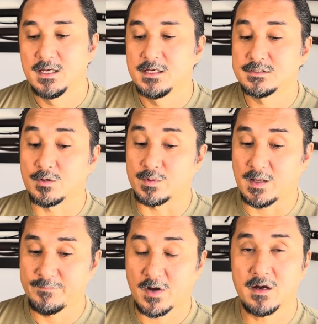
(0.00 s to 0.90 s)
So when
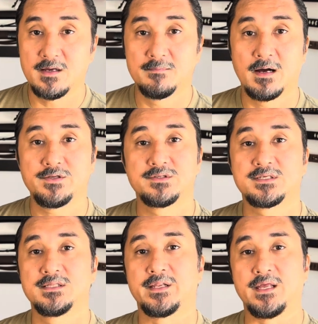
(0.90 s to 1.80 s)
I'm talking about
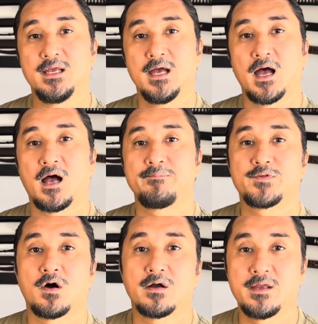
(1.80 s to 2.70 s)
utility, I'm
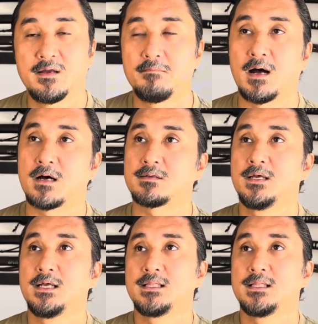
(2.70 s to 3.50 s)
talking about,